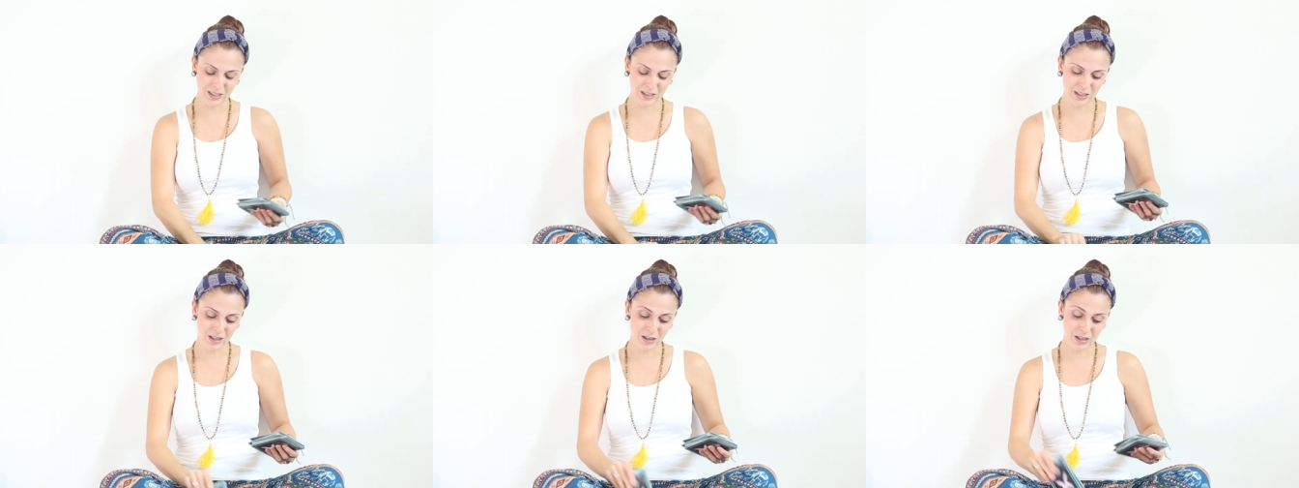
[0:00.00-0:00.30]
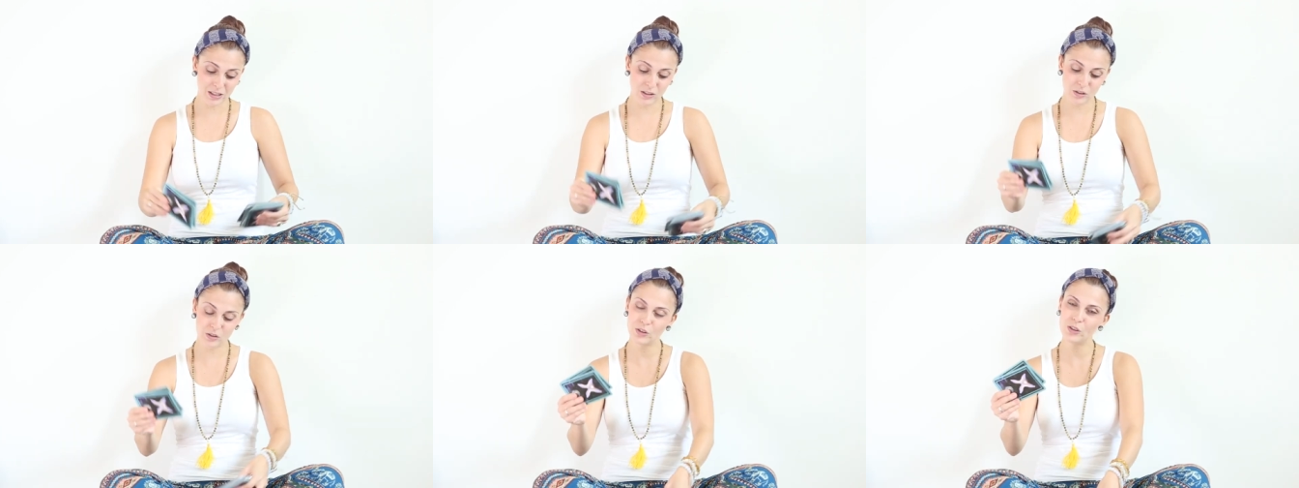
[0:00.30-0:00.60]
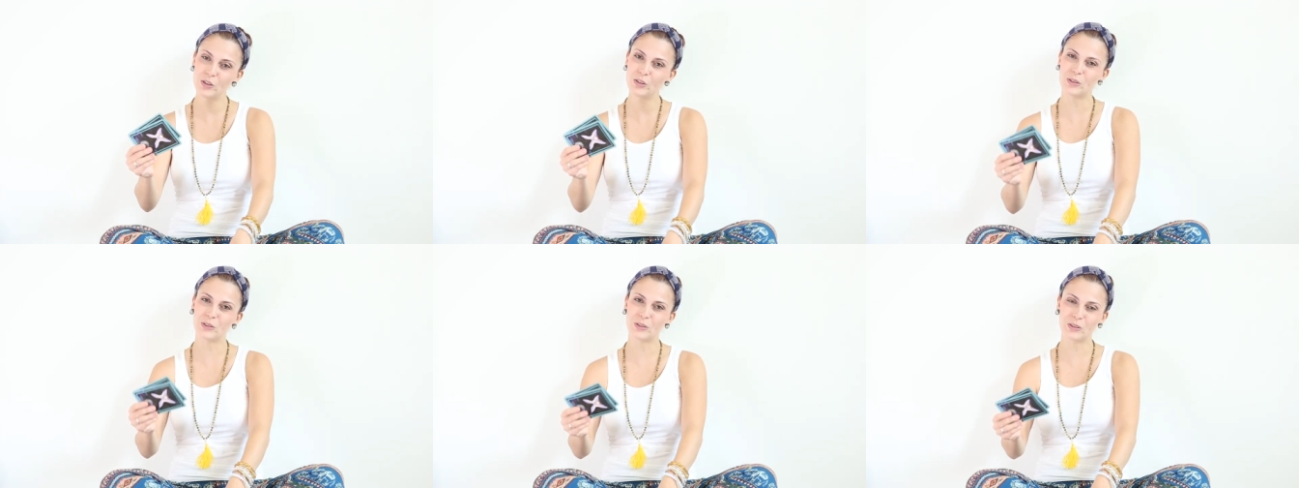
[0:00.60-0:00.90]
Ah, oh, it's
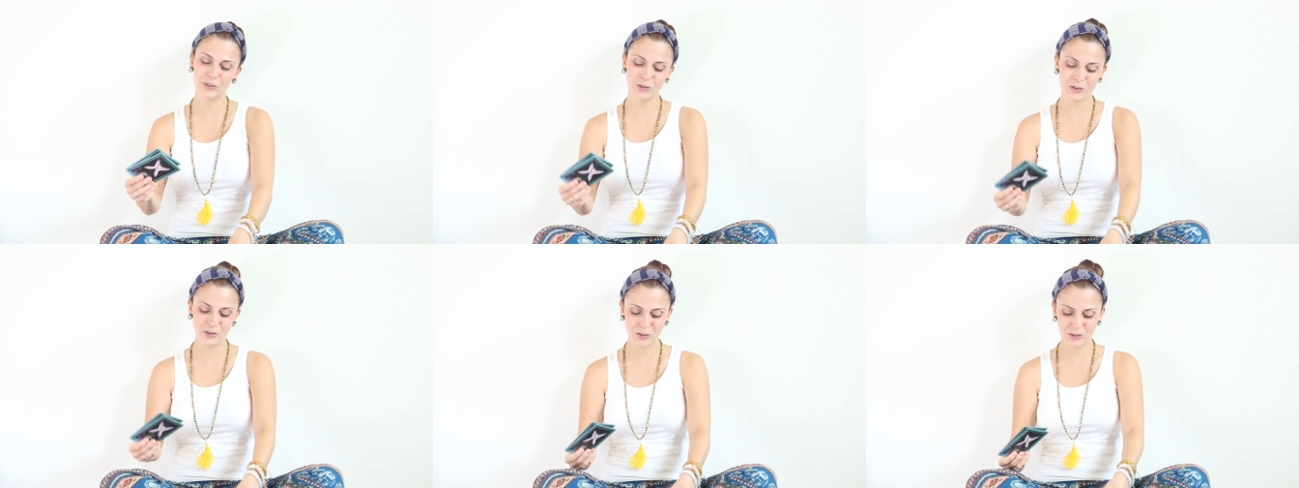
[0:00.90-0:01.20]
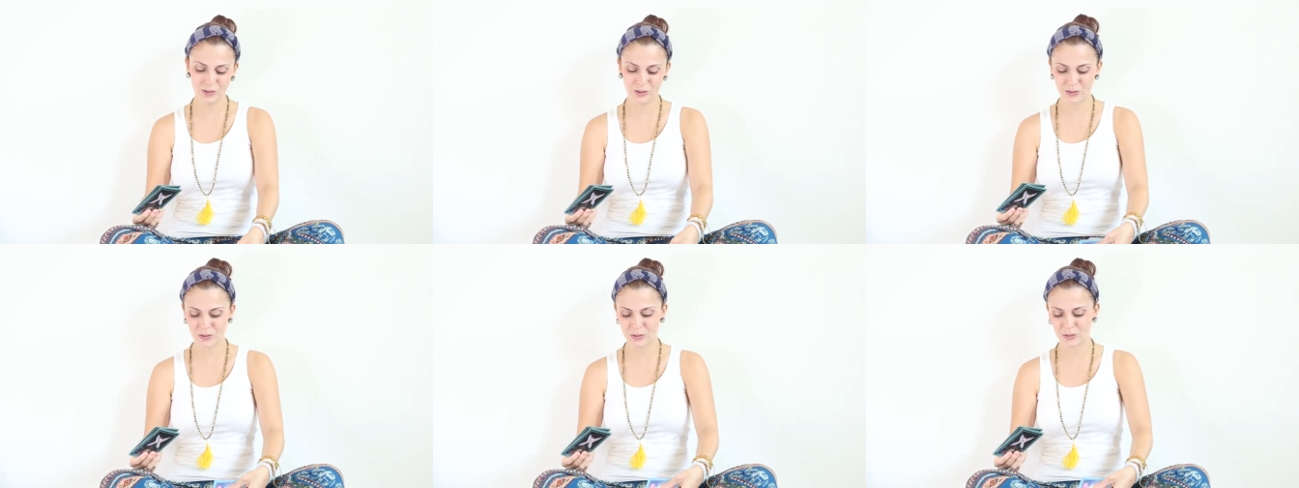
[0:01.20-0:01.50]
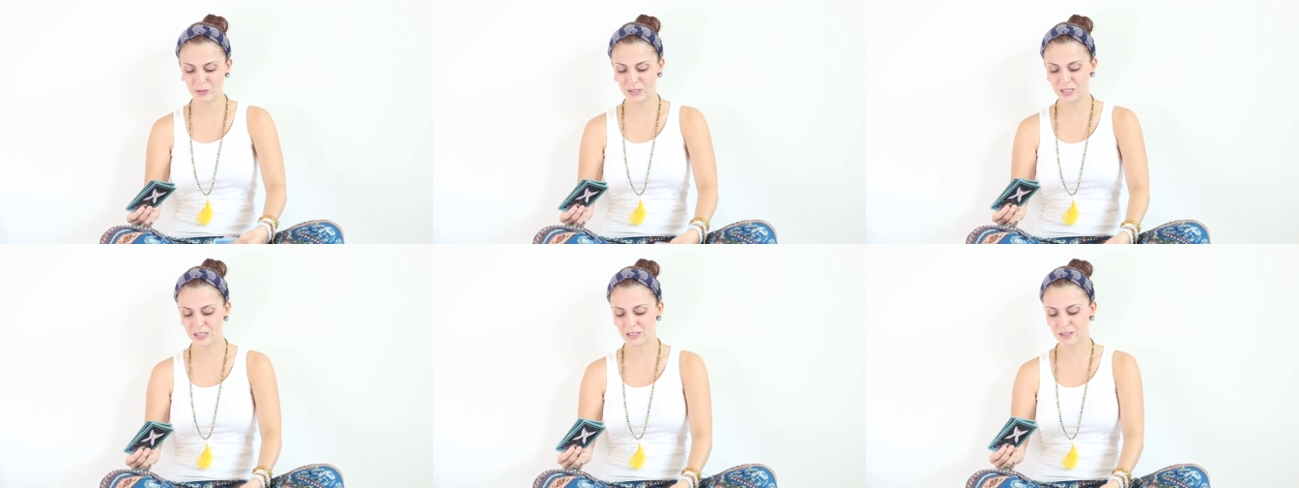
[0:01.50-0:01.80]
two. Cool.
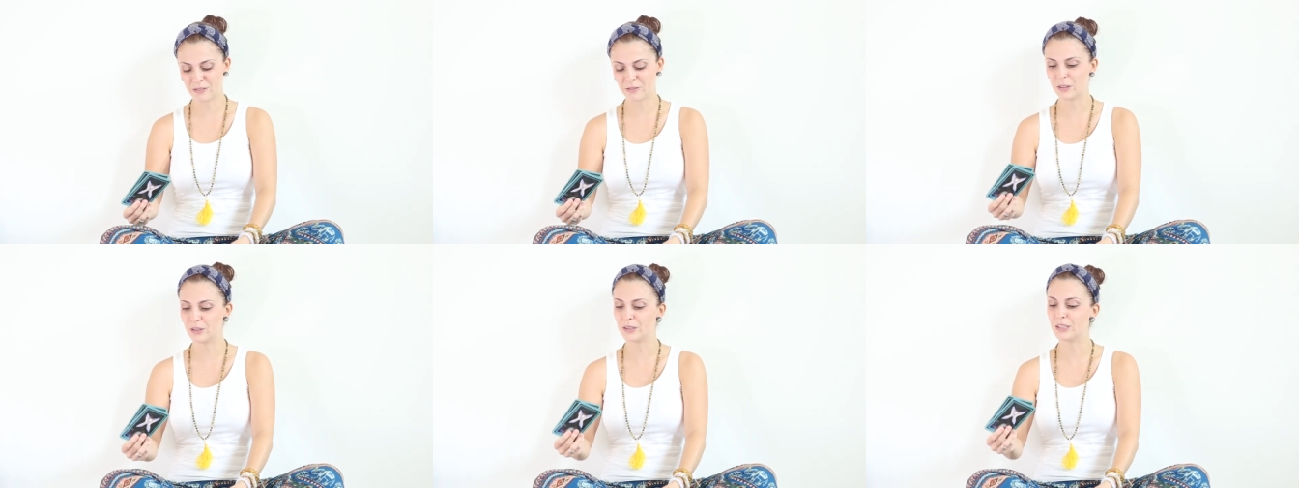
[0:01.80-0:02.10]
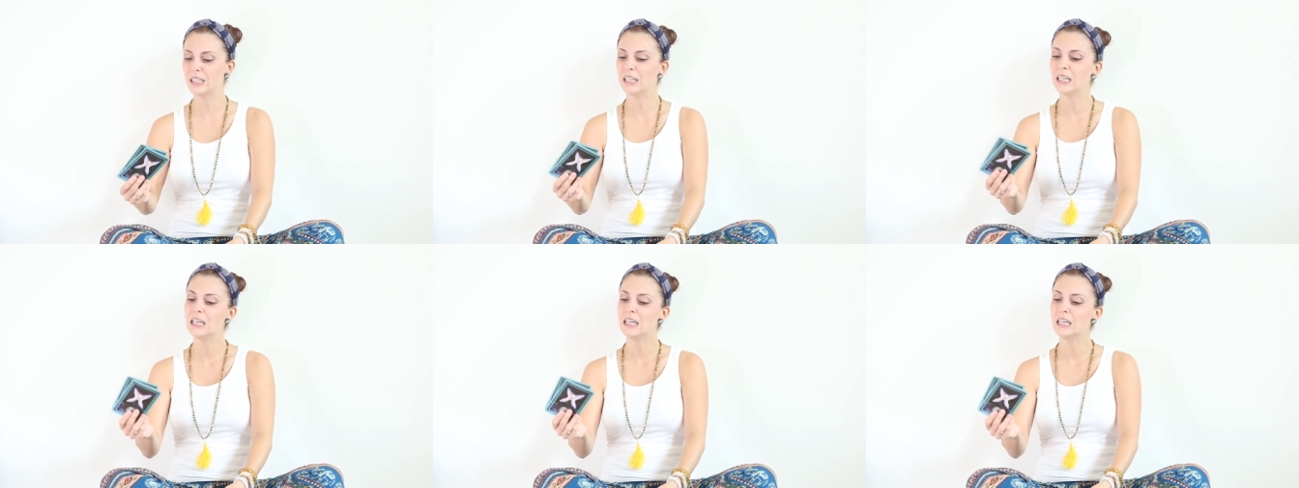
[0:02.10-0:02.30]
Wonderful.